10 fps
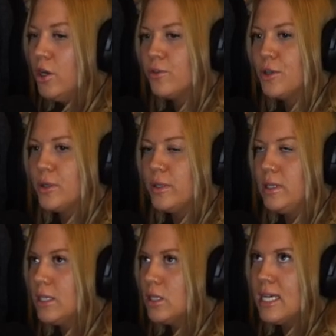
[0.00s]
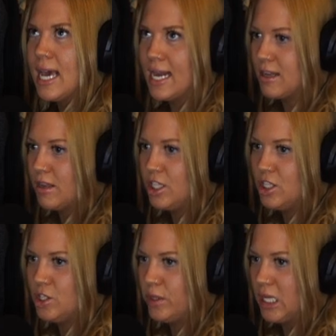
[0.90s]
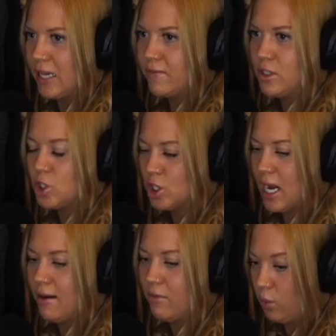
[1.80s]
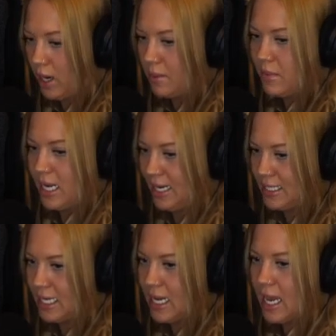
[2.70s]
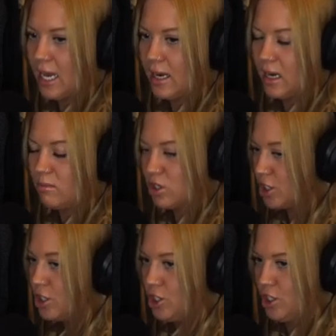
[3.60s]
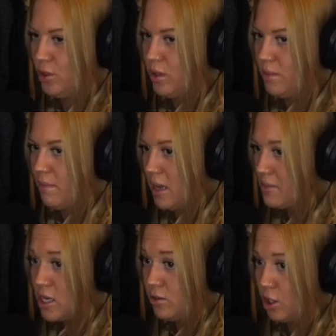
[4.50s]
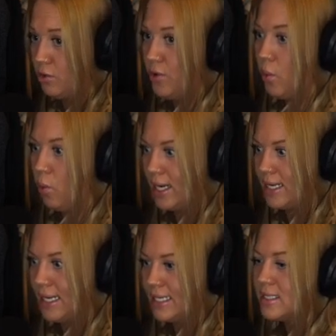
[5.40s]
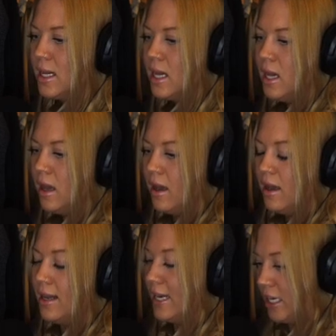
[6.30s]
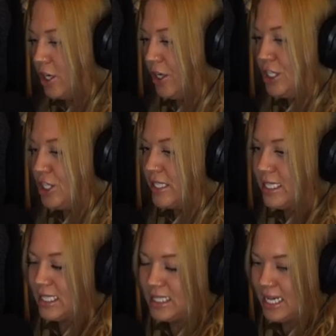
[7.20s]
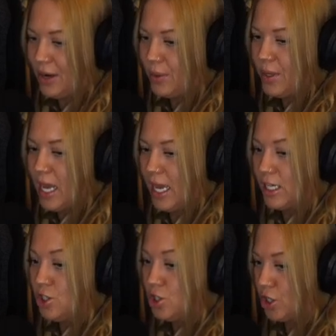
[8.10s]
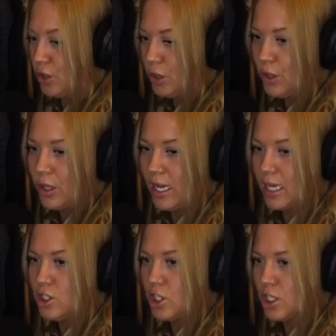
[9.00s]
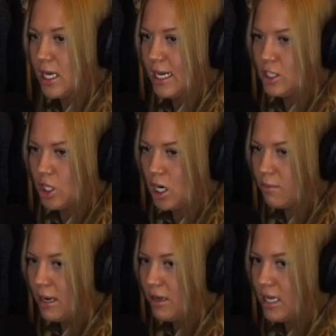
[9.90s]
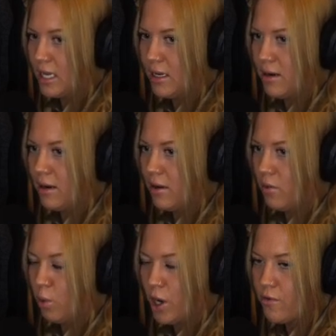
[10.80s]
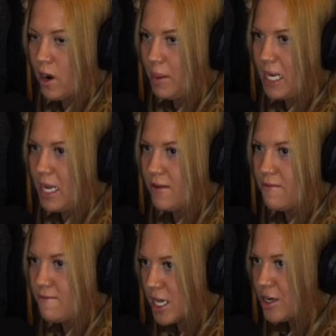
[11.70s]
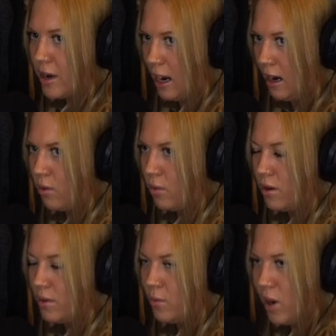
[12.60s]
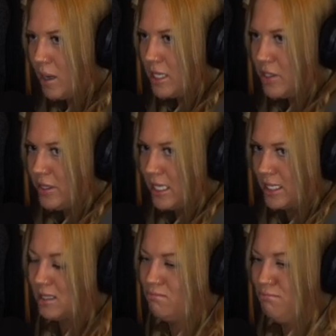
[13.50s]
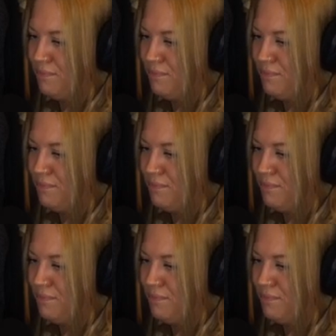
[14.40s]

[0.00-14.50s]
For literally anything you do in life, you should have a why behind it. And I'm sure you do. Maybe you don't know what it is. And I encourage you to sit down and journal and just kind of talk about it and word vomit and figure out, why am I doing this?